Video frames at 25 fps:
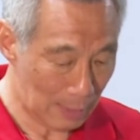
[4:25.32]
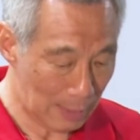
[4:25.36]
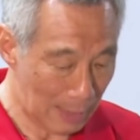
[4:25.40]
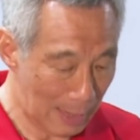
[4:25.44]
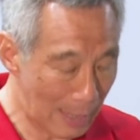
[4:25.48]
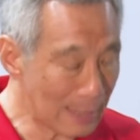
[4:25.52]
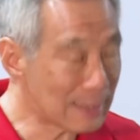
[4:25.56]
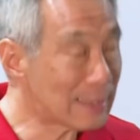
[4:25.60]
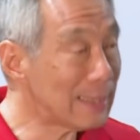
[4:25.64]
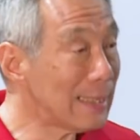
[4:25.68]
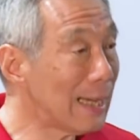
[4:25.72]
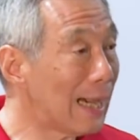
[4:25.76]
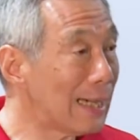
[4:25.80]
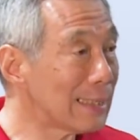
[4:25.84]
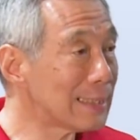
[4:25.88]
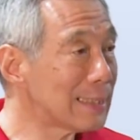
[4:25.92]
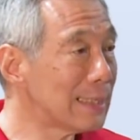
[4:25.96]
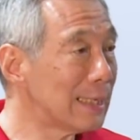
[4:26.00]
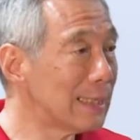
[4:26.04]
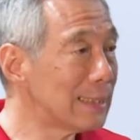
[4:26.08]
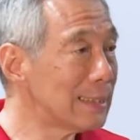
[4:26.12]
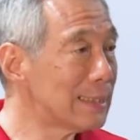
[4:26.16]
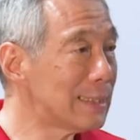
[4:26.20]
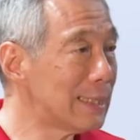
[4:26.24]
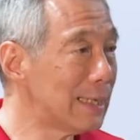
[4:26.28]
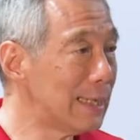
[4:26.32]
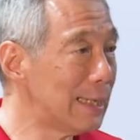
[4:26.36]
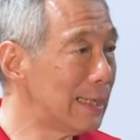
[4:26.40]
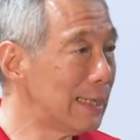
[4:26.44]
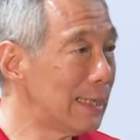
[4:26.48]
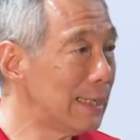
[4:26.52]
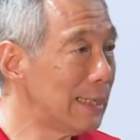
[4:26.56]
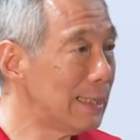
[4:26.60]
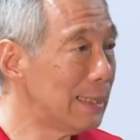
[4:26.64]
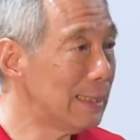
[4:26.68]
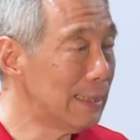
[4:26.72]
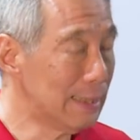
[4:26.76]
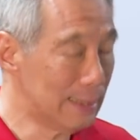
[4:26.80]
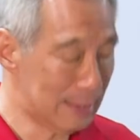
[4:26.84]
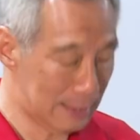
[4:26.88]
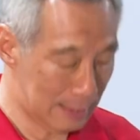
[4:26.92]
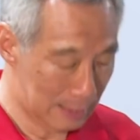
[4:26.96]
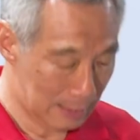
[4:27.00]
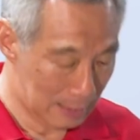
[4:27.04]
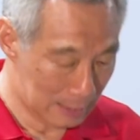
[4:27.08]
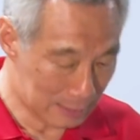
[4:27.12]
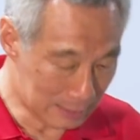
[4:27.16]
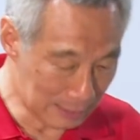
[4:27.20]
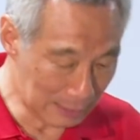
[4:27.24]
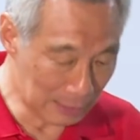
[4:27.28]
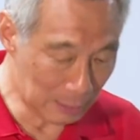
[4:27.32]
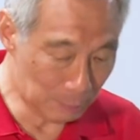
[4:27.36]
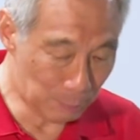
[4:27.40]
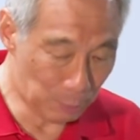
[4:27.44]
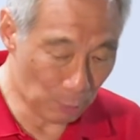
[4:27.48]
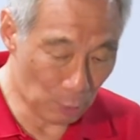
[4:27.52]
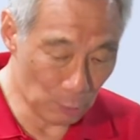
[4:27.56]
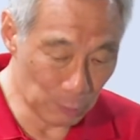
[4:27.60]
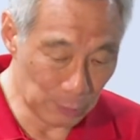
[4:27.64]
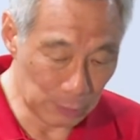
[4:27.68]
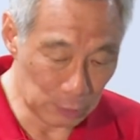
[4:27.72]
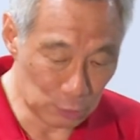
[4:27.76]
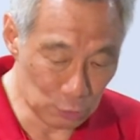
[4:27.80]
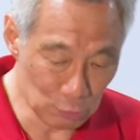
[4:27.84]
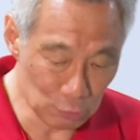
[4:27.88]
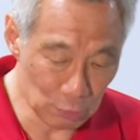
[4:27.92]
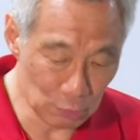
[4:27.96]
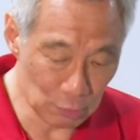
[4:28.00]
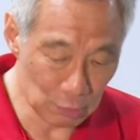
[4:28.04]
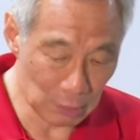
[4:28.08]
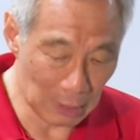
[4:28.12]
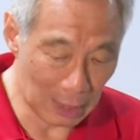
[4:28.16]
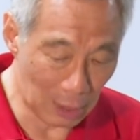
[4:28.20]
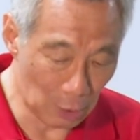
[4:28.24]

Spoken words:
As the ASEAN chair, Singapore will do